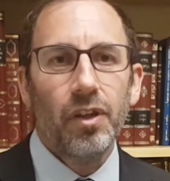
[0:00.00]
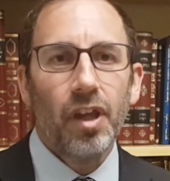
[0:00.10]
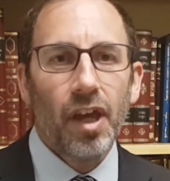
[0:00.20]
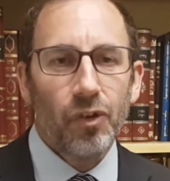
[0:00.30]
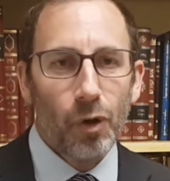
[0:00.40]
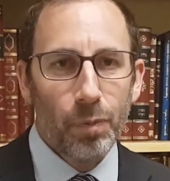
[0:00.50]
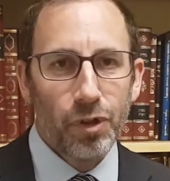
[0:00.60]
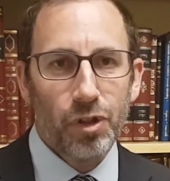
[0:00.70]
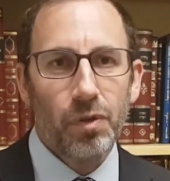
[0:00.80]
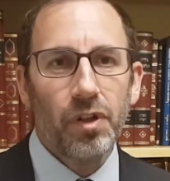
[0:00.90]
as
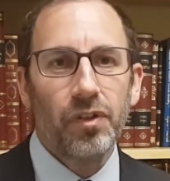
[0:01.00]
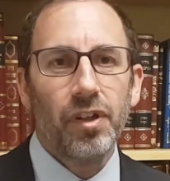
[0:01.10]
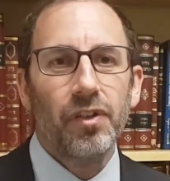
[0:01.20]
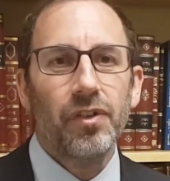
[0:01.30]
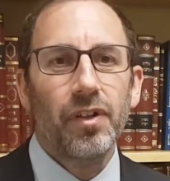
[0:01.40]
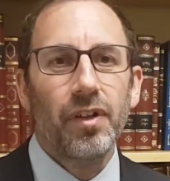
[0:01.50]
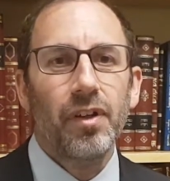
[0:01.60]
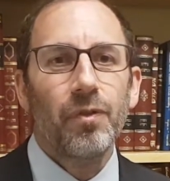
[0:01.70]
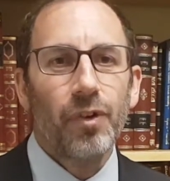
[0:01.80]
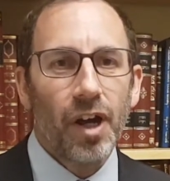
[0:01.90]
opportunities
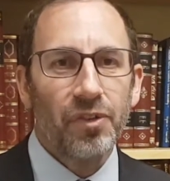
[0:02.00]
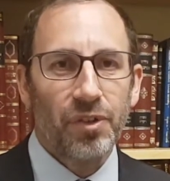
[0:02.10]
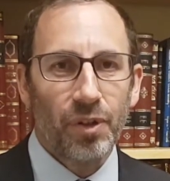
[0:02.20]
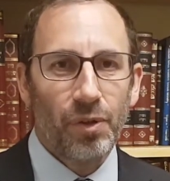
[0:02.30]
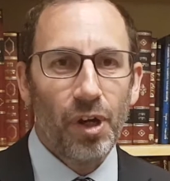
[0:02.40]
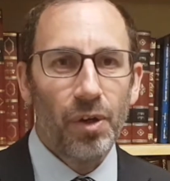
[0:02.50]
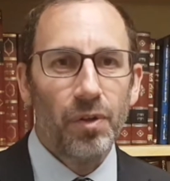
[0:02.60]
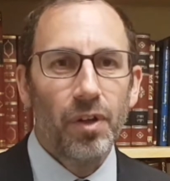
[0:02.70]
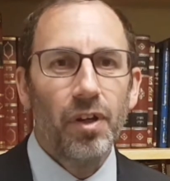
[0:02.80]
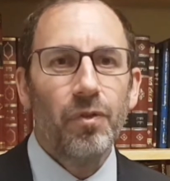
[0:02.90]
for us to grow,
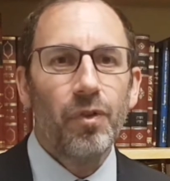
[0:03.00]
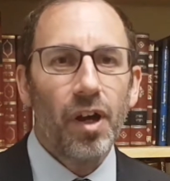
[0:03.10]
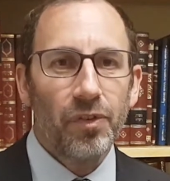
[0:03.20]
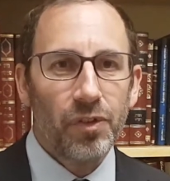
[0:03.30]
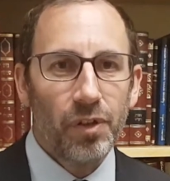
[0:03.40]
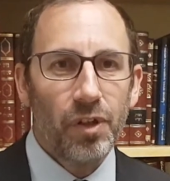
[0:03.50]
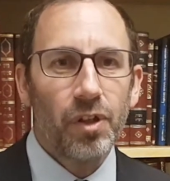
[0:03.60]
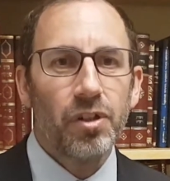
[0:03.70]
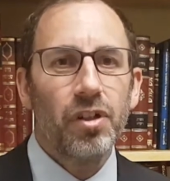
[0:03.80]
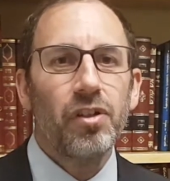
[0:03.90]
for us to
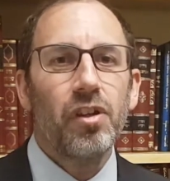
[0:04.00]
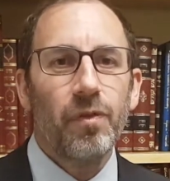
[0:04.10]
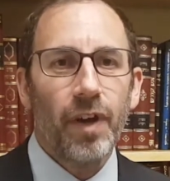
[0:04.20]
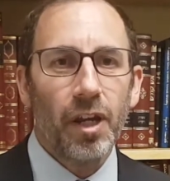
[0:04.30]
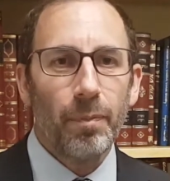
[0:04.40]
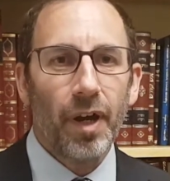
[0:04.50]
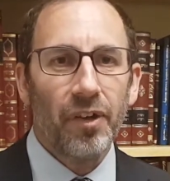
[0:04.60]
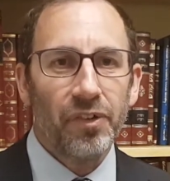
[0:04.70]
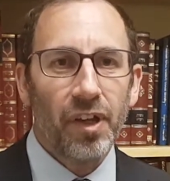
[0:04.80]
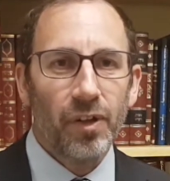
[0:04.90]
nurture and to develop
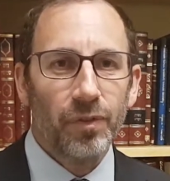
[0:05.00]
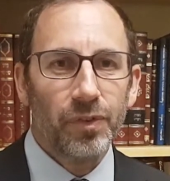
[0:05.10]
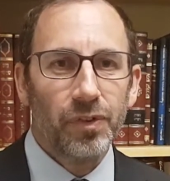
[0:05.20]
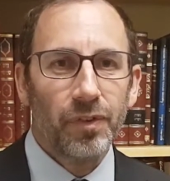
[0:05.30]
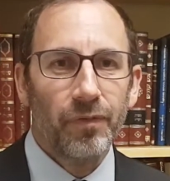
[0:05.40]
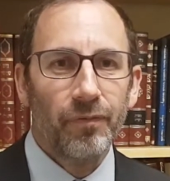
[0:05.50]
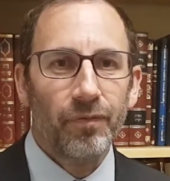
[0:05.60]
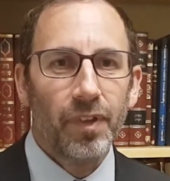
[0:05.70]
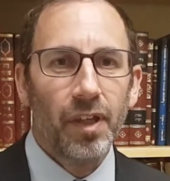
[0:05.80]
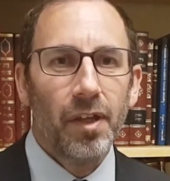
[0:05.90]
ourselves.
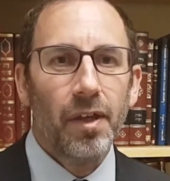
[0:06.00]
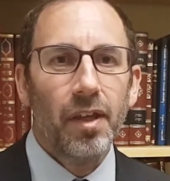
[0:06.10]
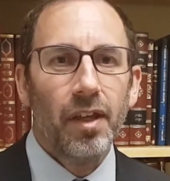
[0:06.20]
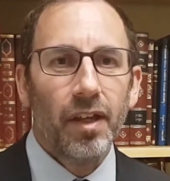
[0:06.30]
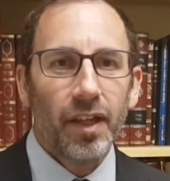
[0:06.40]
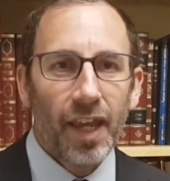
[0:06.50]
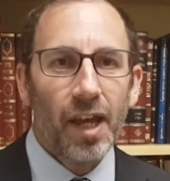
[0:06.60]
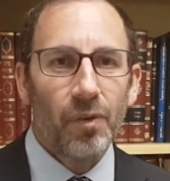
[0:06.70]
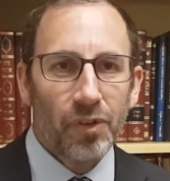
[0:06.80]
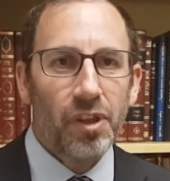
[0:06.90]

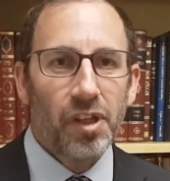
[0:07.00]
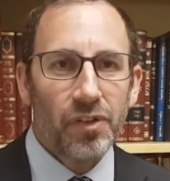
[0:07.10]
Count these